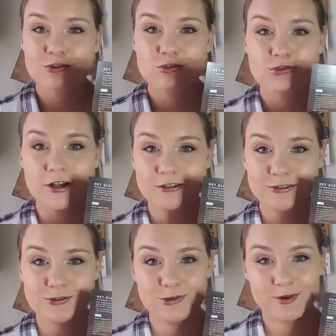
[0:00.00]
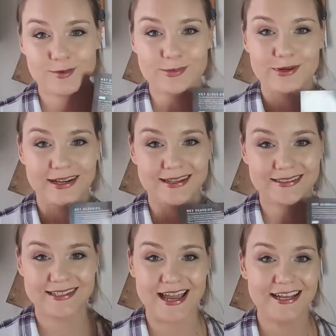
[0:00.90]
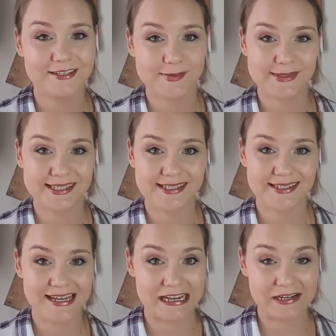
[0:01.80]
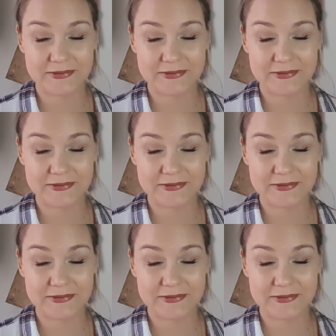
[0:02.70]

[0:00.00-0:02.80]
drugstore brand items in here,